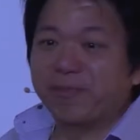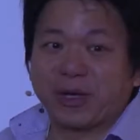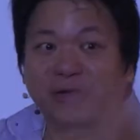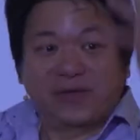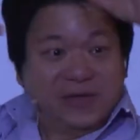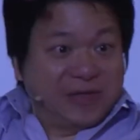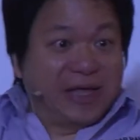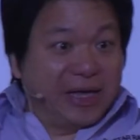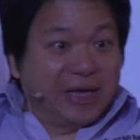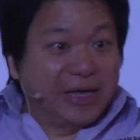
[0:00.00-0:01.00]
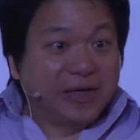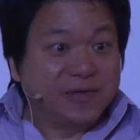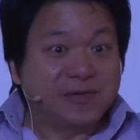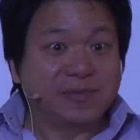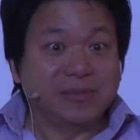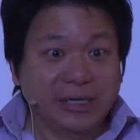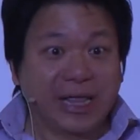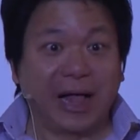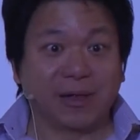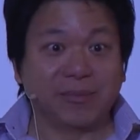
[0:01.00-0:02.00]
because he's thinking he's in
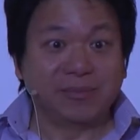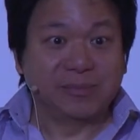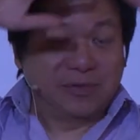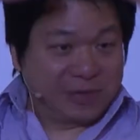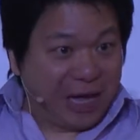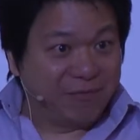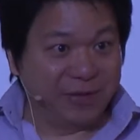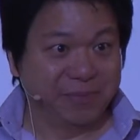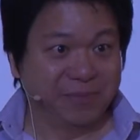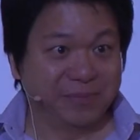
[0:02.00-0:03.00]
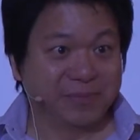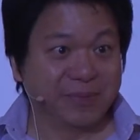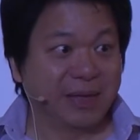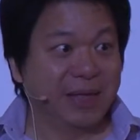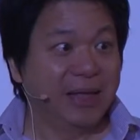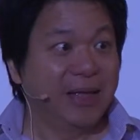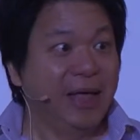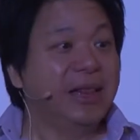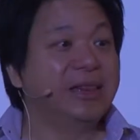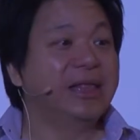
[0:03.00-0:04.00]
hell, it's covered.
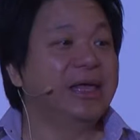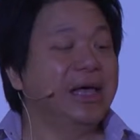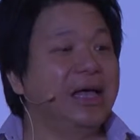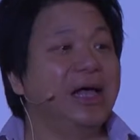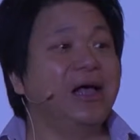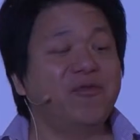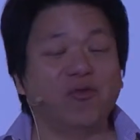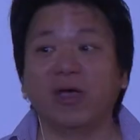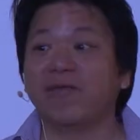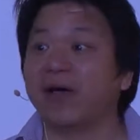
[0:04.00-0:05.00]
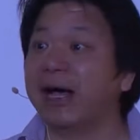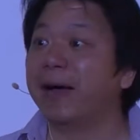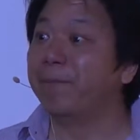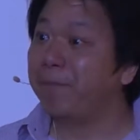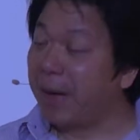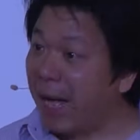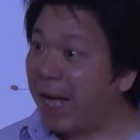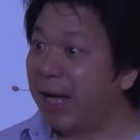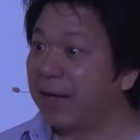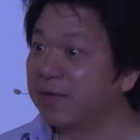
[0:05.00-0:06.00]
The earth with her
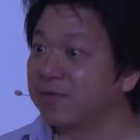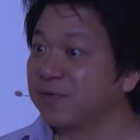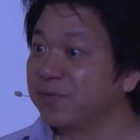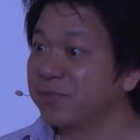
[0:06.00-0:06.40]
bars